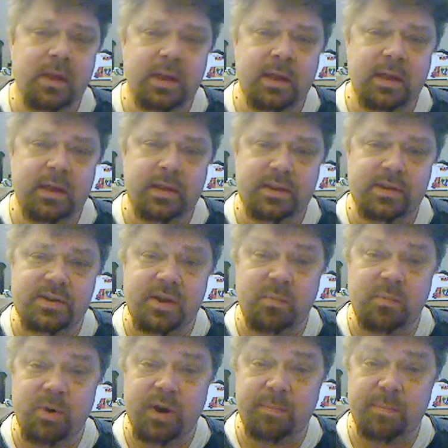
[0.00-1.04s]
And then
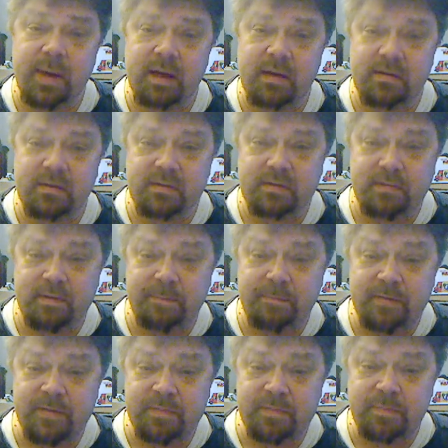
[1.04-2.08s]
somewhere about the
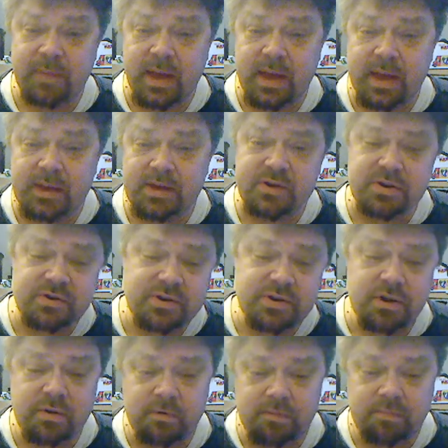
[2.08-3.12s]
5th page or
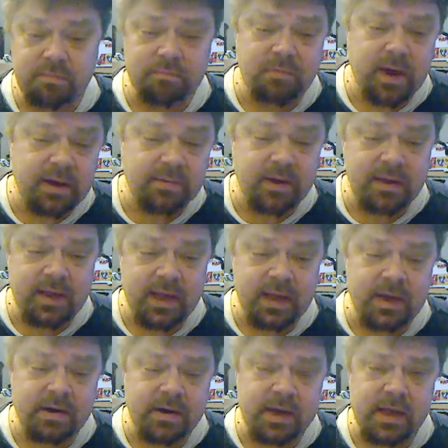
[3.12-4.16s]
so, right around that
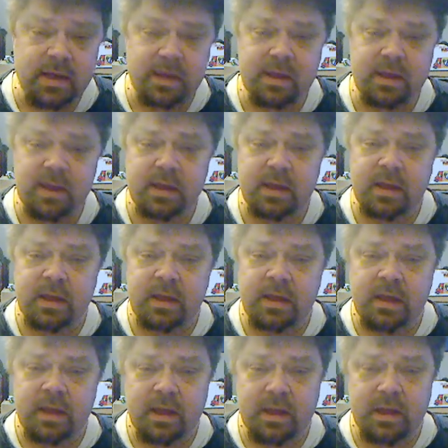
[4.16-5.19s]
area,
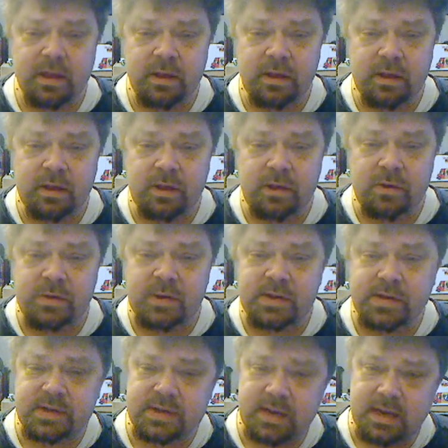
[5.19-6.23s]
you could
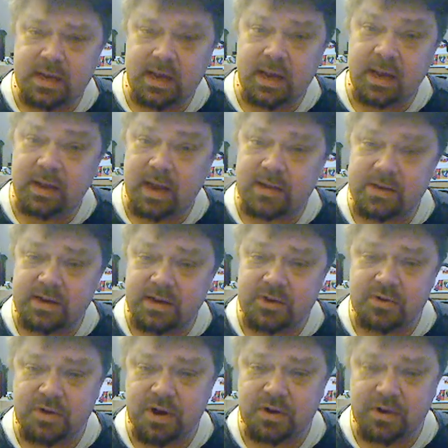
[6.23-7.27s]
see, as an
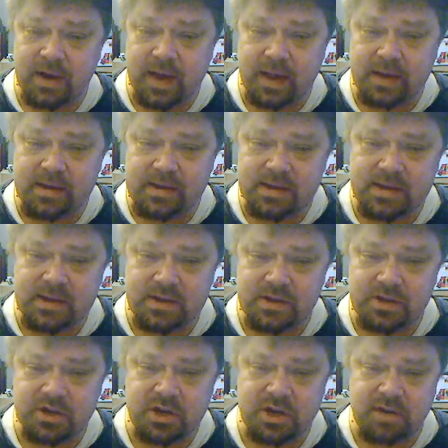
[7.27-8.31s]
instructor, I can see the
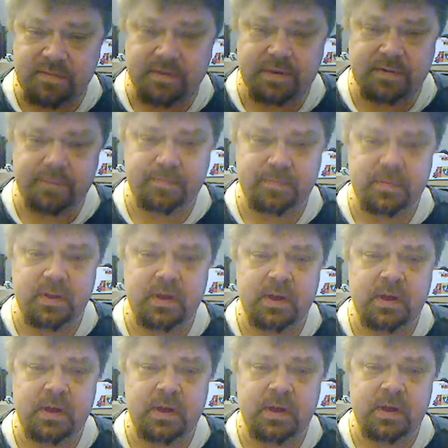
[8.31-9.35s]
shift.
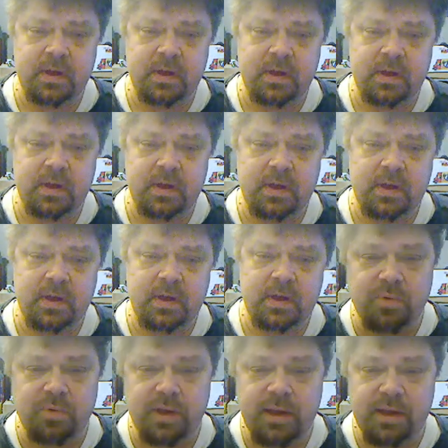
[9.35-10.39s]
It goes from being a
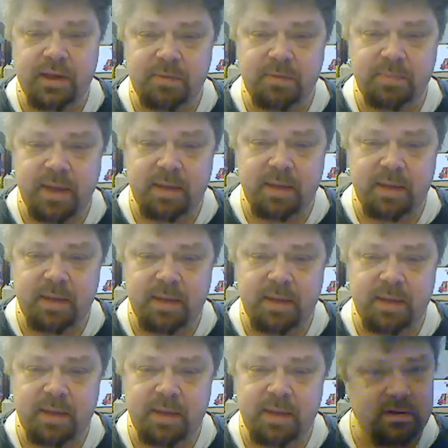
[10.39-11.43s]
really good paper
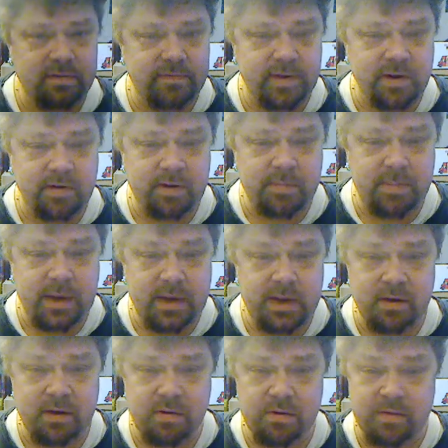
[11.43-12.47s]
to very
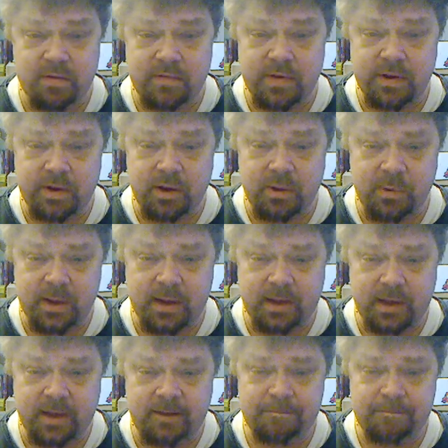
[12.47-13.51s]
mediocre very quickly.